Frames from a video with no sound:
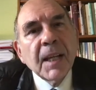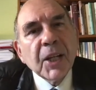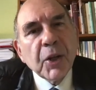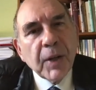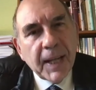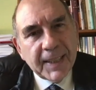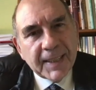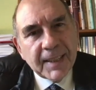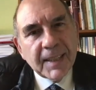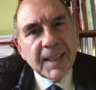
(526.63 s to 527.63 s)

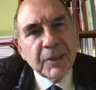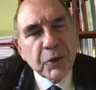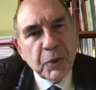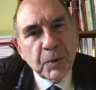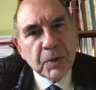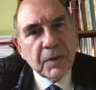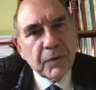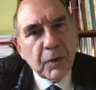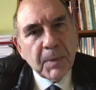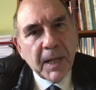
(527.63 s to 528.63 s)
create and choose your
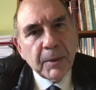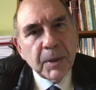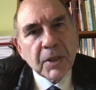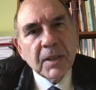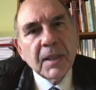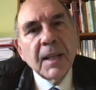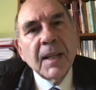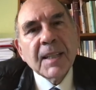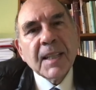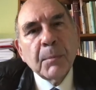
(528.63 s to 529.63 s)
form language,
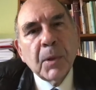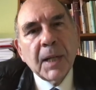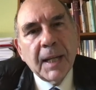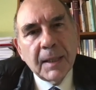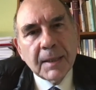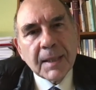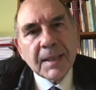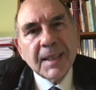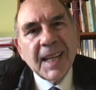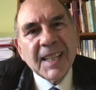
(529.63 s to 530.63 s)
someone
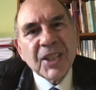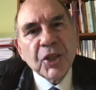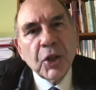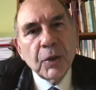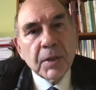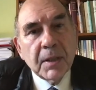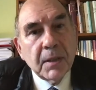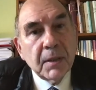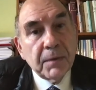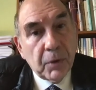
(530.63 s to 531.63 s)
else has chosen
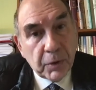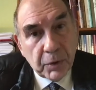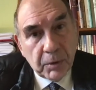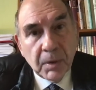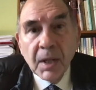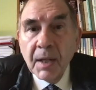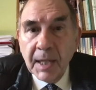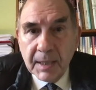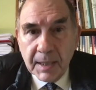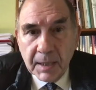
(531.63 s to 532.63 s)
it for you.
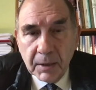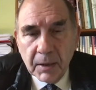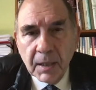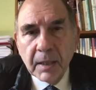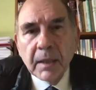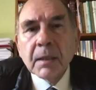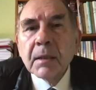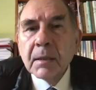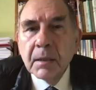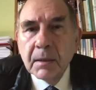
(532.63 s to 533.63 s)
As I said earlier,
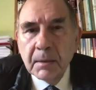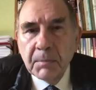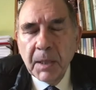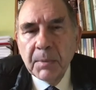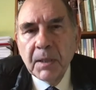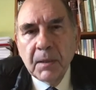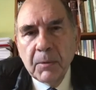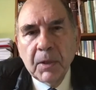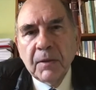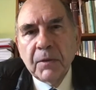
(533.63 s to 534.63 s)
maybe
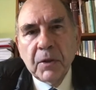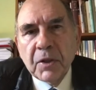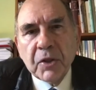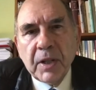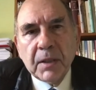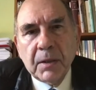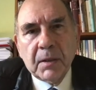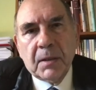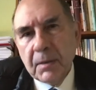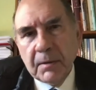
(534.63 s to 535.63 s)
one of your
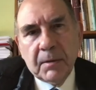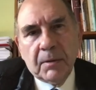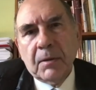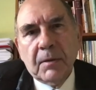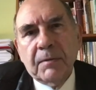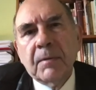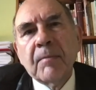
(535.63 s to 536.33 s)
instructors sort of